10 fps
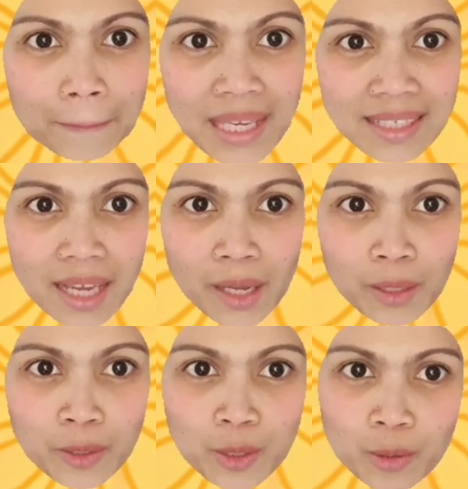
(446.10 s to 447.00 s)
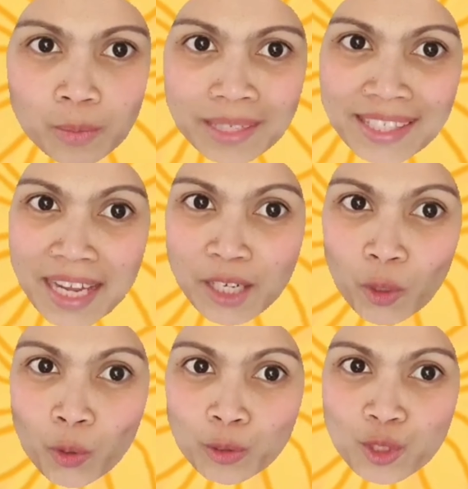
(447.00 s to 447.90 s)
big shout out to Bisdak
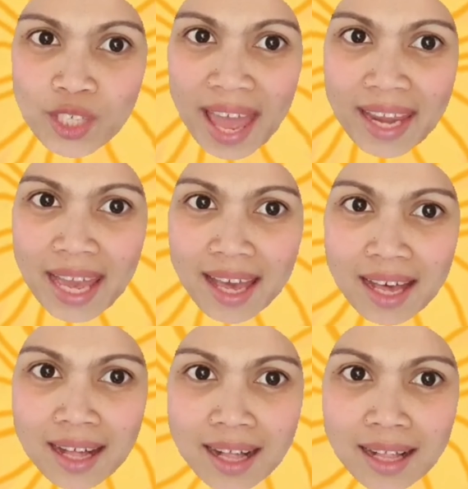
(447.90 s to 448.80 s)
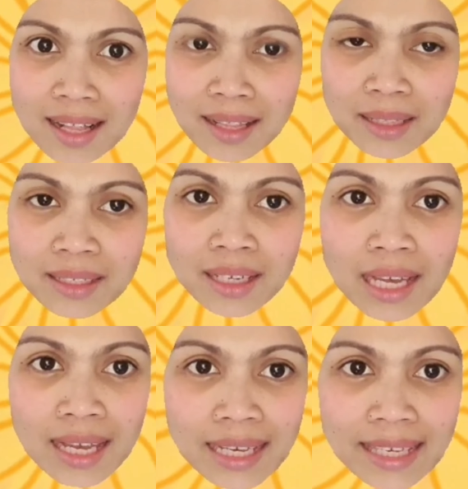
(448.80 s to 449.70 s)
channel.
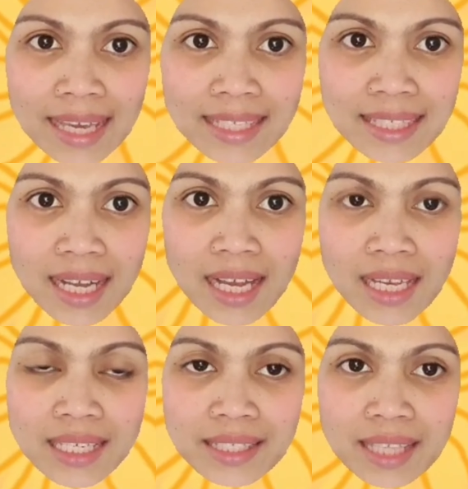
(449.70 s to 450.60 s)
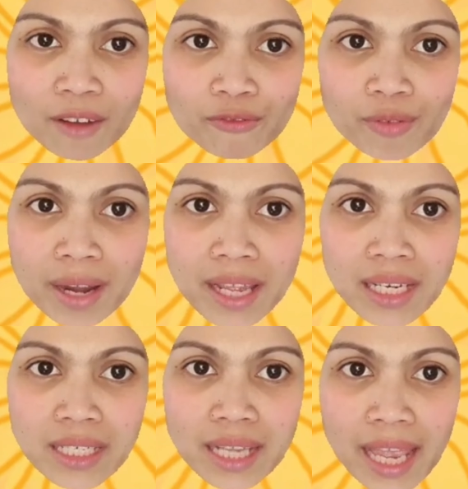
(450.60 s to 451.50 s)
Yes, guys, a
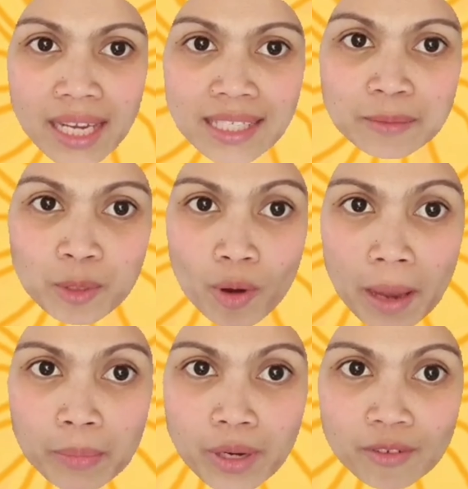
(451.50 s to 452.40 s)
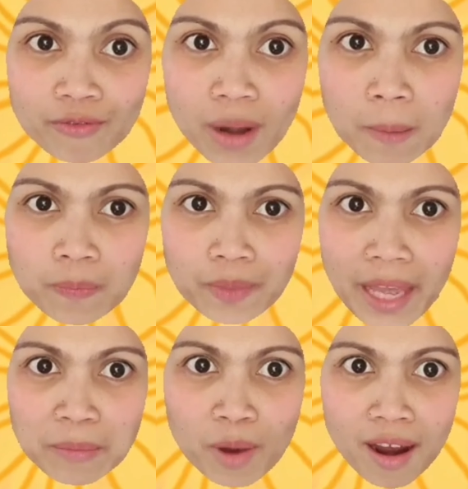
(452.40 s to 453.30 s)
friend and a subscriber from
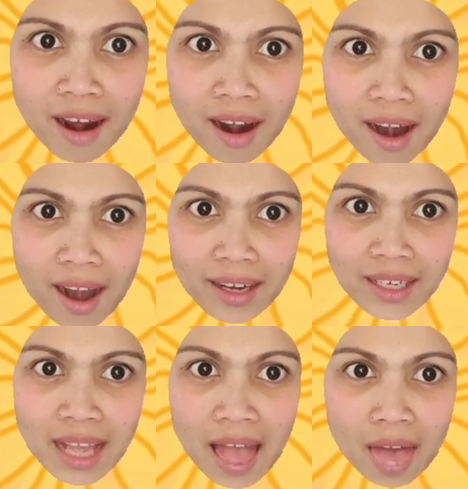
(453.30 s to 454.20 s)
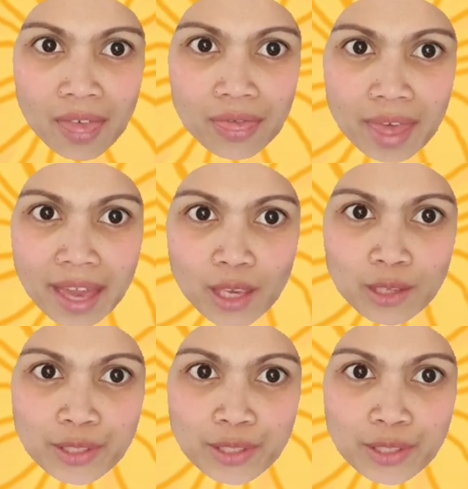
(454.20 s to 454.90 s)
Denmark. Thank you